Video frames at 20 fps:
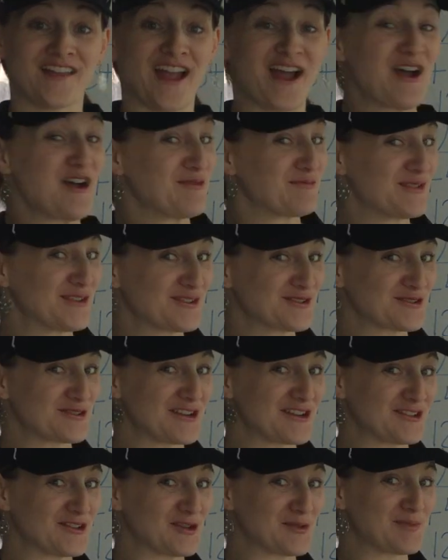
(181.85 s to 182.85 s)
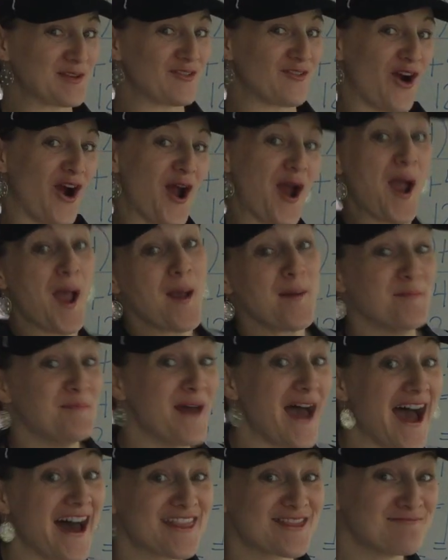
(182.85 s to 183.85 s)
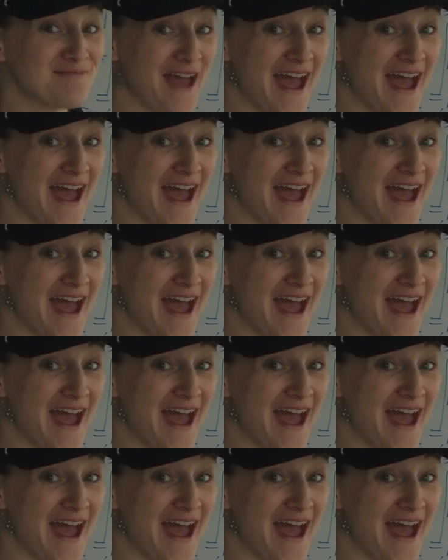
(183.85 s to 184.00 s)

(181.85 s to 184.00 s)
I hope you enjoyed a little bit of our math